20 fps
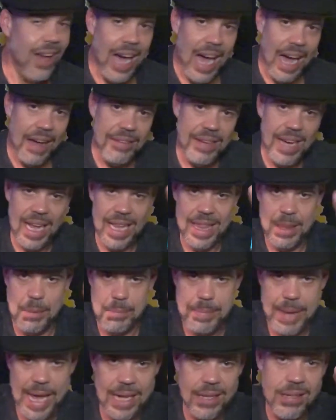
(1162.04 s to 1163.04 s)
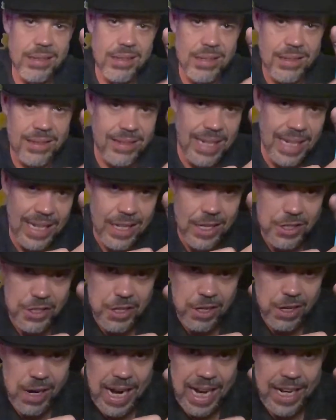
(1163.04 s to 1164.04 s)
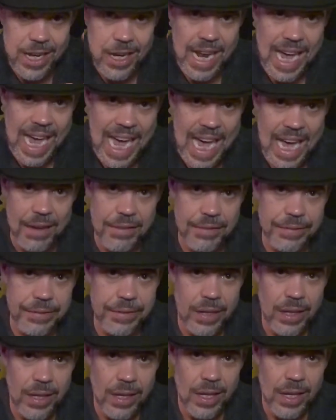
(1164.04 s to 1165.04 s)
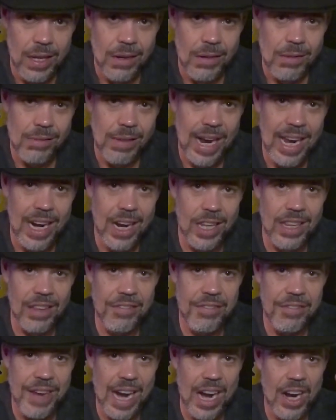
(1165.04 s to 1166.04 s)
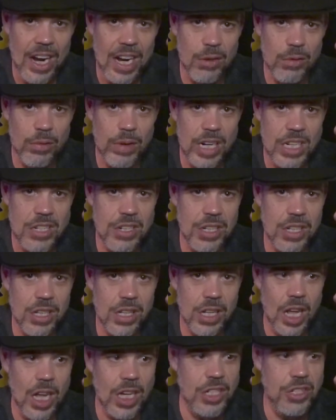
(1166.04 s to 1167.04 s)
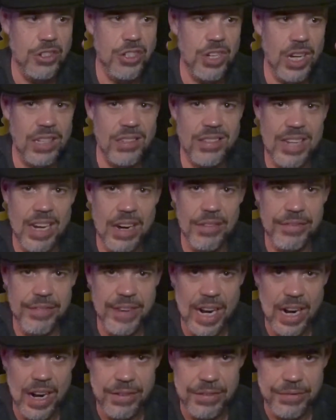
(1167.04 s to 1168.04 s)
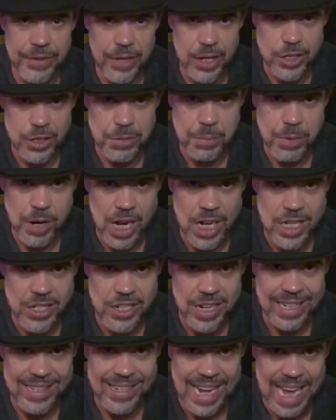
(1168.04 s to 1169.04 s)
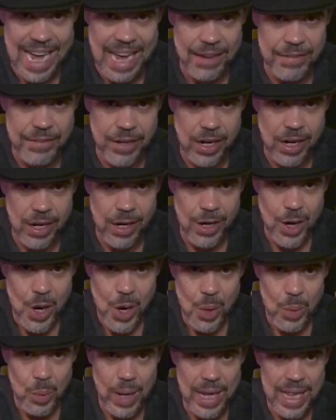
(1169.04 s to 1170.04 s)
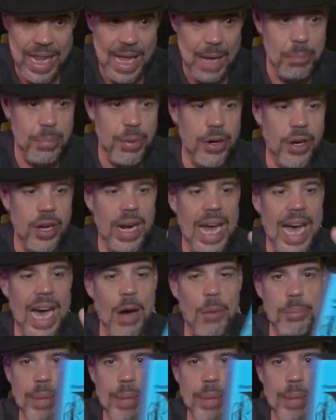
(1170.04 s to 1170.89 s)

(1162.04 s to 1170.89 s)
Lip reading: I've got the best signature I could have, right on the very original, on just their very first project ever when they put out